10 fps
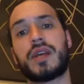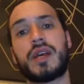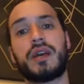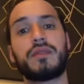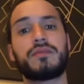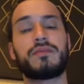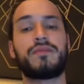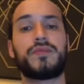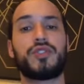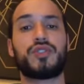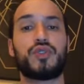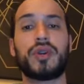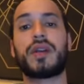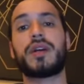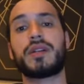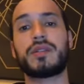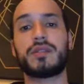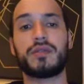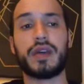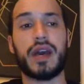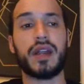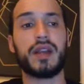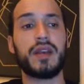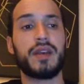and shortcut it so that,